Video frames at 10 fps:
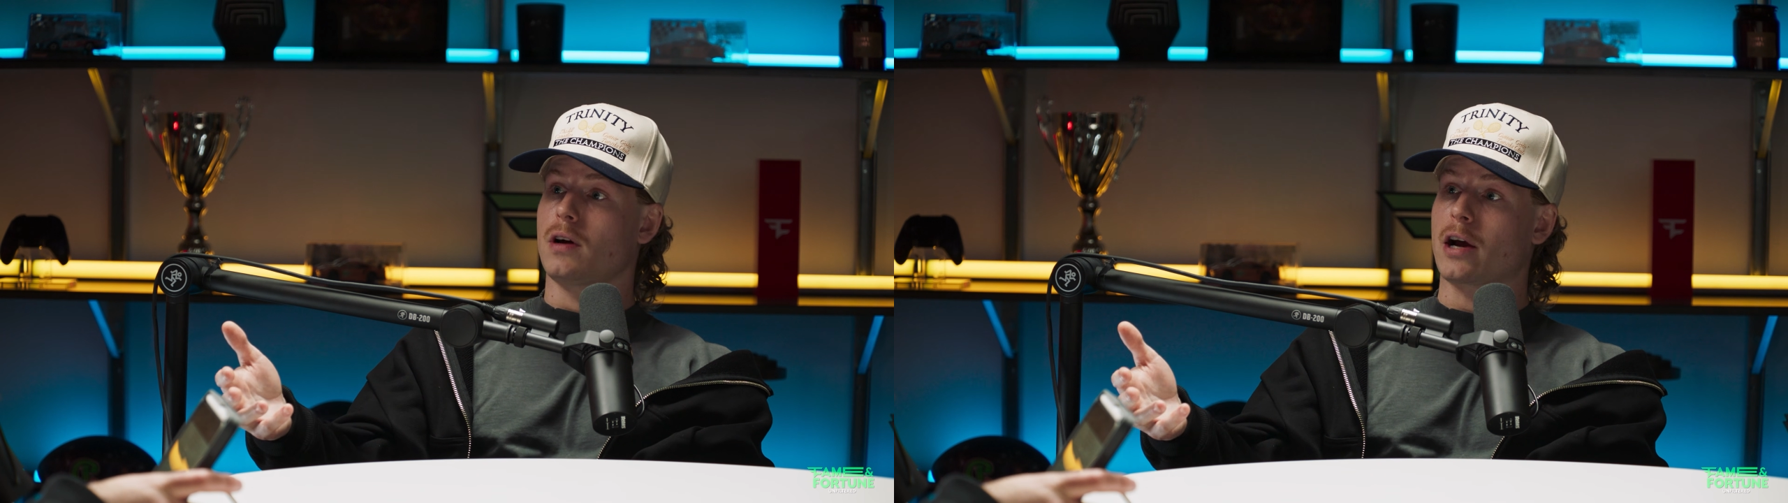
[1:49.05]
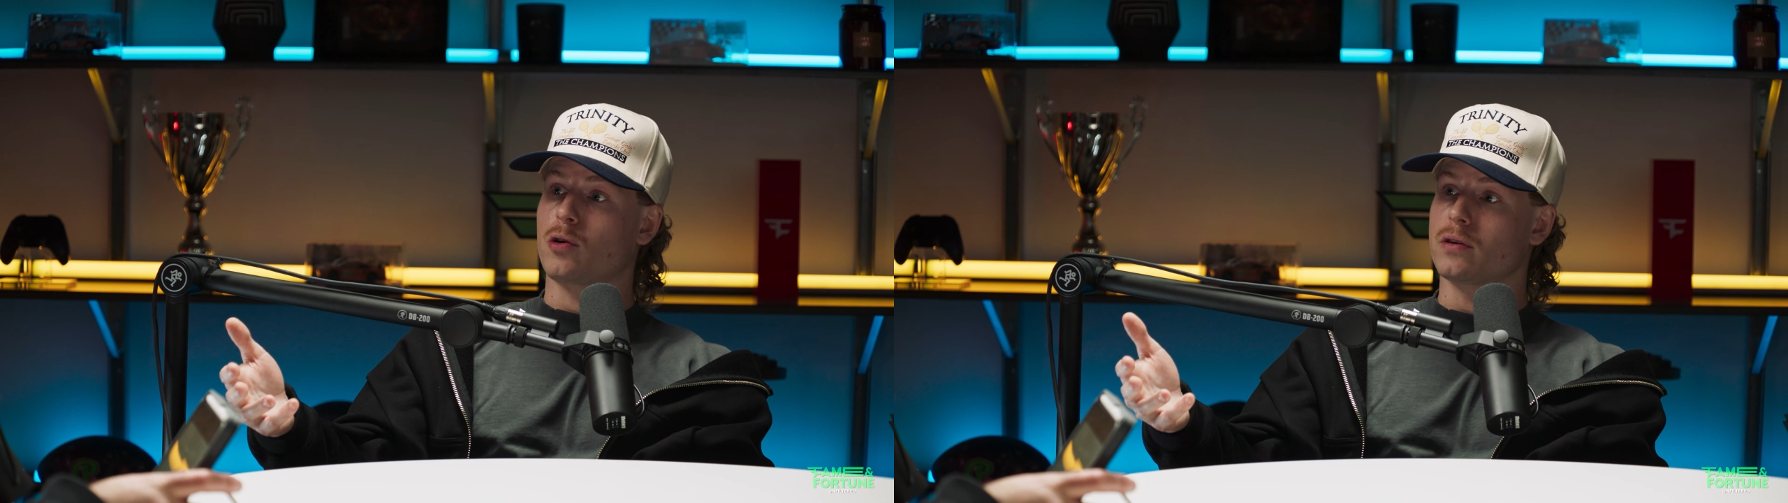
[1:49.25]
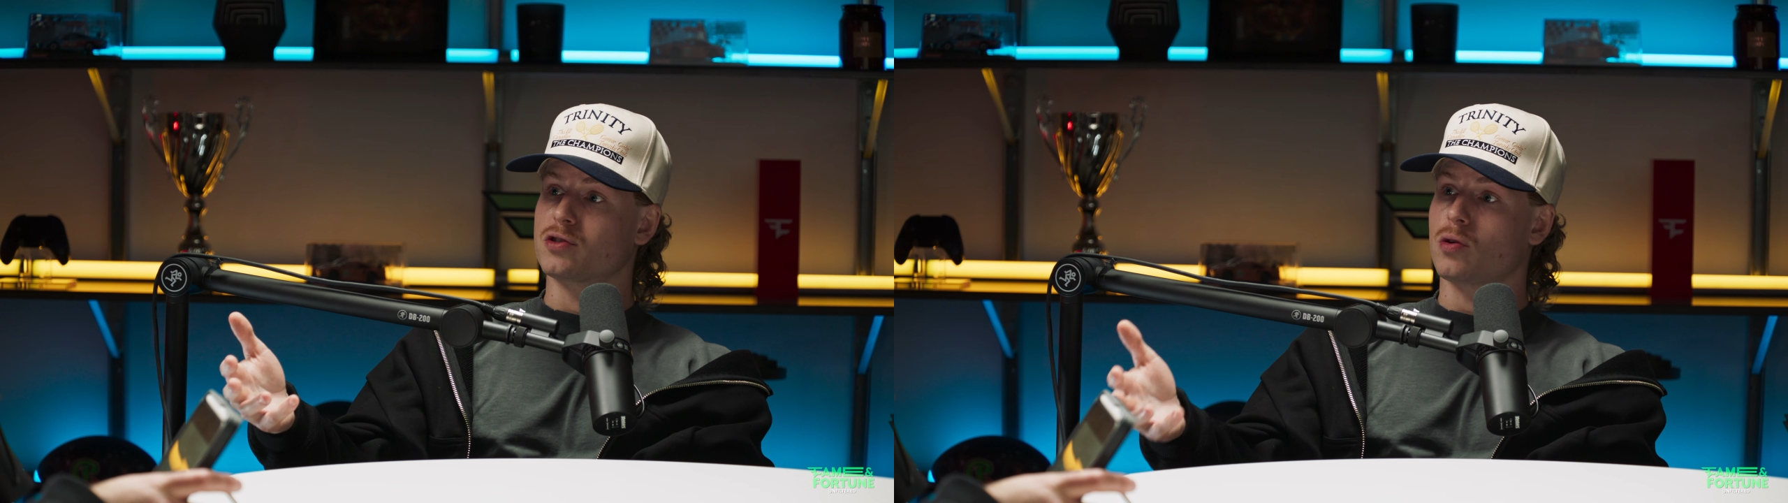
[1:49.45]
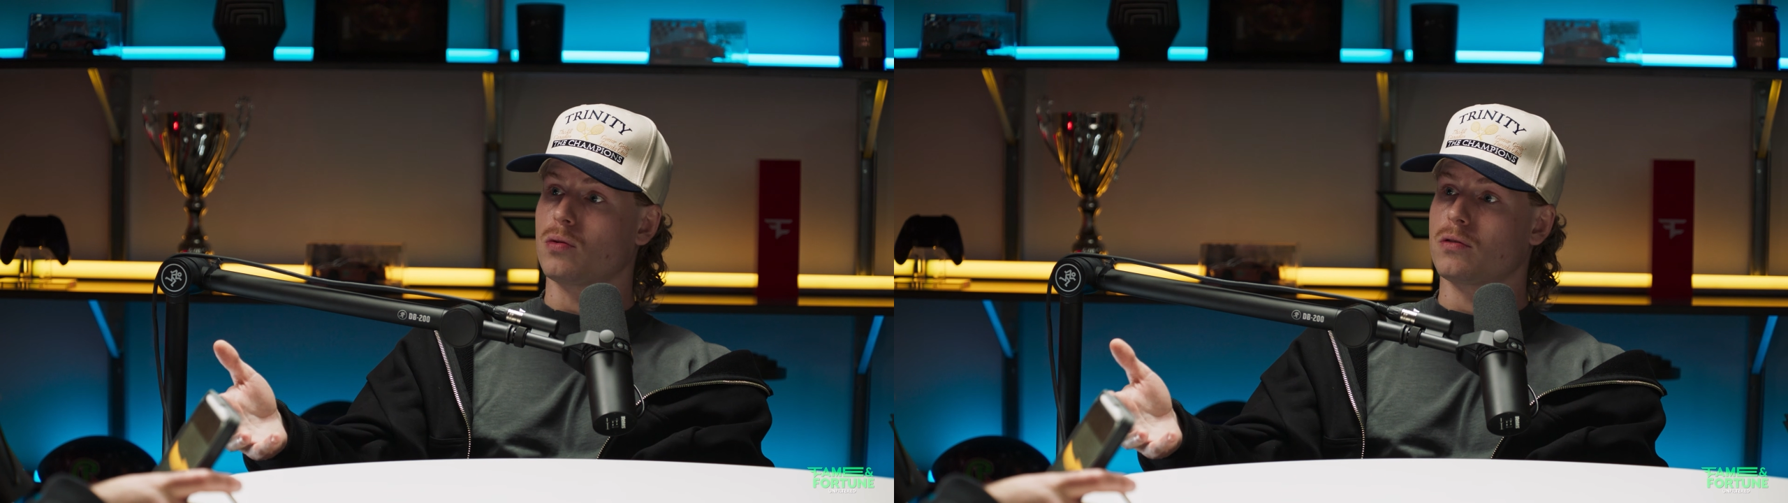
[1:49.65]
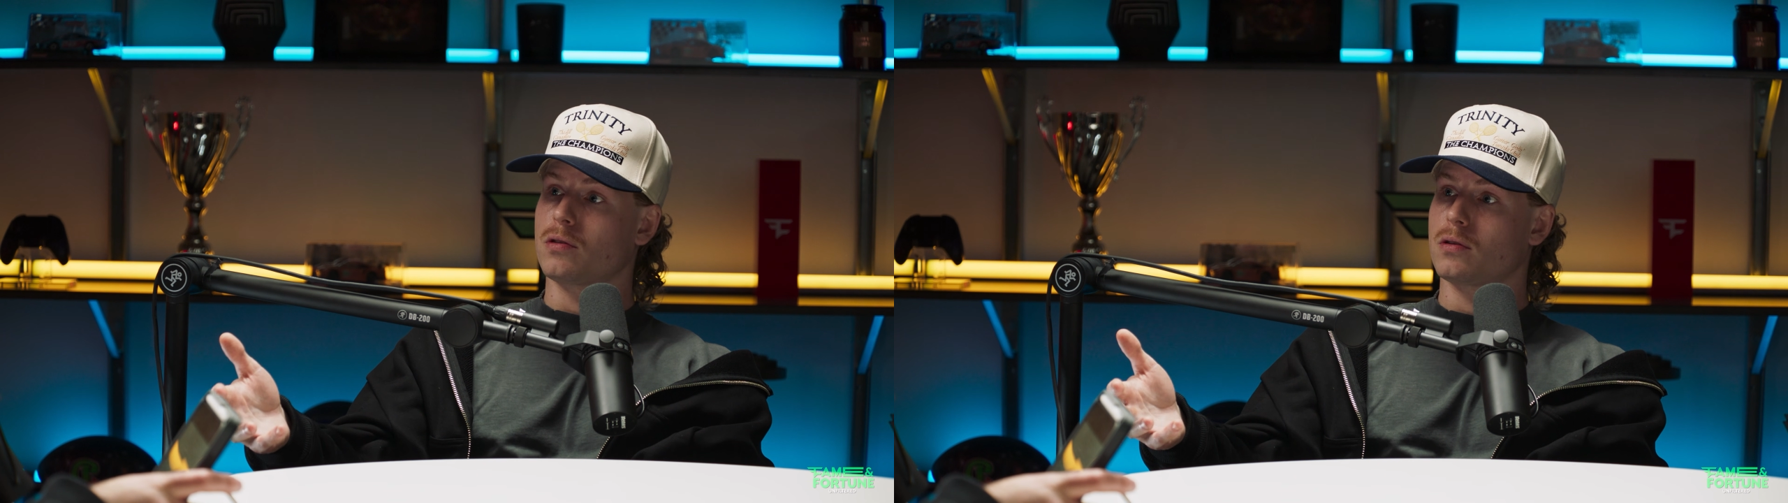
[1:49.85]
I could have
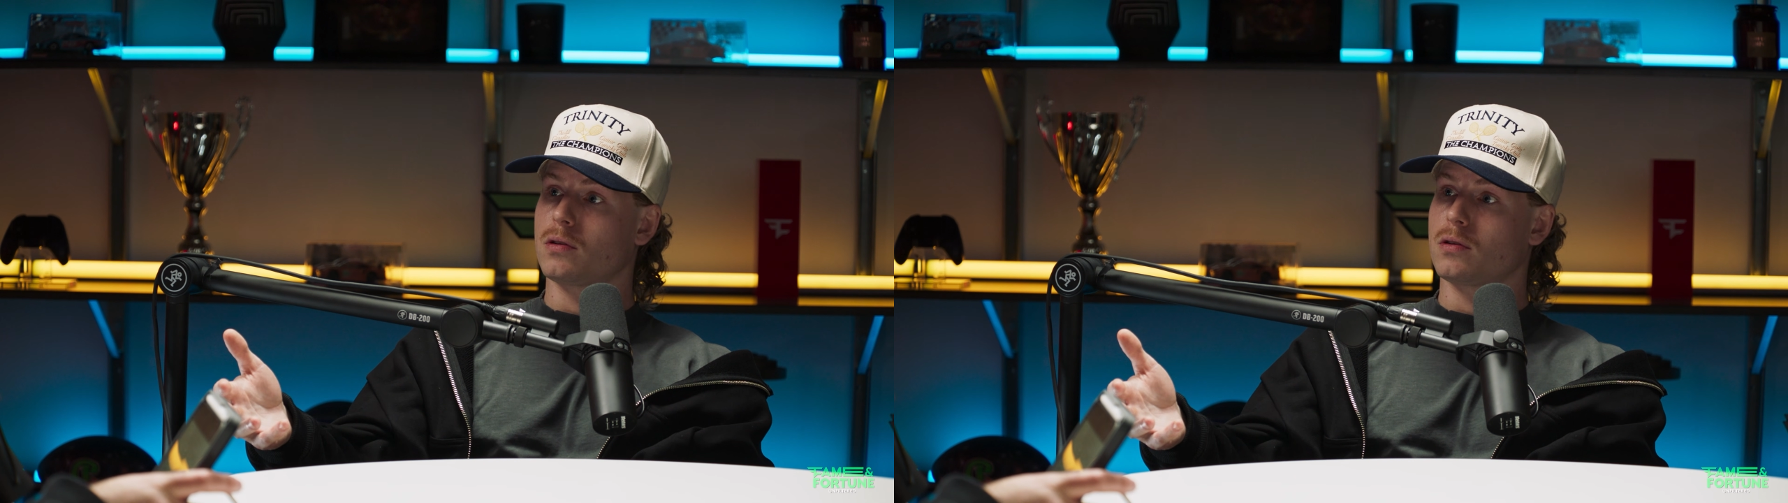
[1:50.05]
sold,